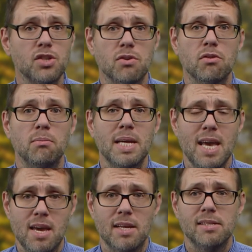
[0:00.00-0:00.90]
general
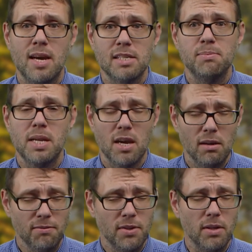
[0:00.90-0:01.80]
mechanics has been
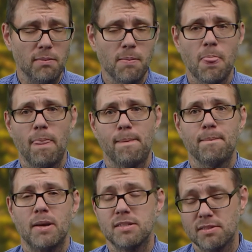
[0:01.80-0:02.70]
helpful.
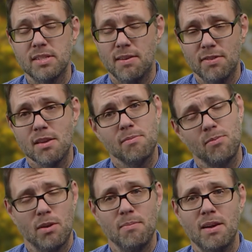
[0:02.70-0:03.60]
It's definitely
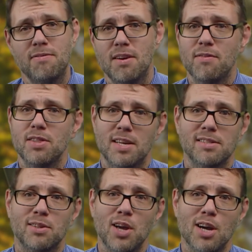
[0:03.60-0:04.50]
one of my favorite
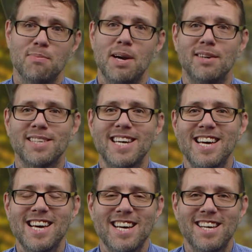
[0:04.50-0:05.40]
things to talk about.
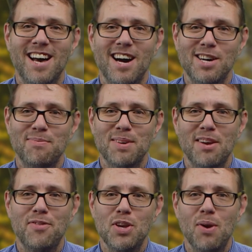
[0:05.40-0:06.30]

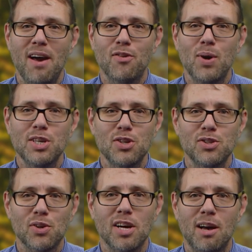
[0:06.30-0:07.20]
If you have
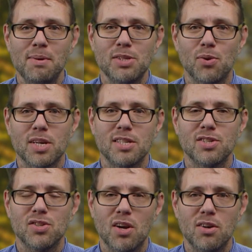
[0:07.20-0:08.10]
questions or comments or
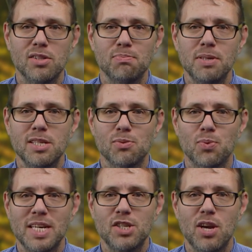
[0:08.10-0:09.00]
concerns, please
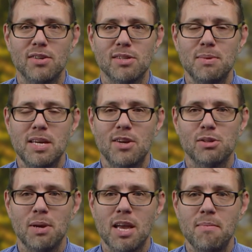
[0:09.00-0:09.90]
reach out to me.
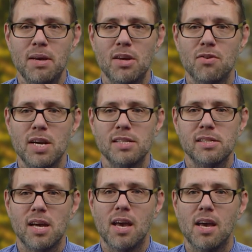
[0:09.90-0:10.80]
Here's my email
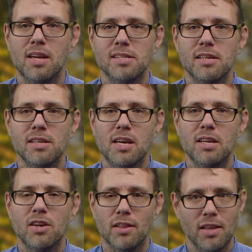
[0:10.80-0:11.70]
address. And until then,
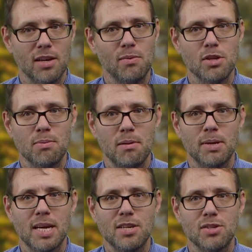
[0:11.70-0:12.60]
good luck with your
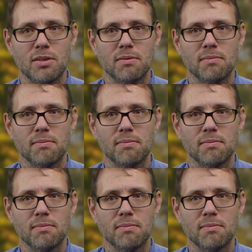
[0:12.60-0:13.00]
publication.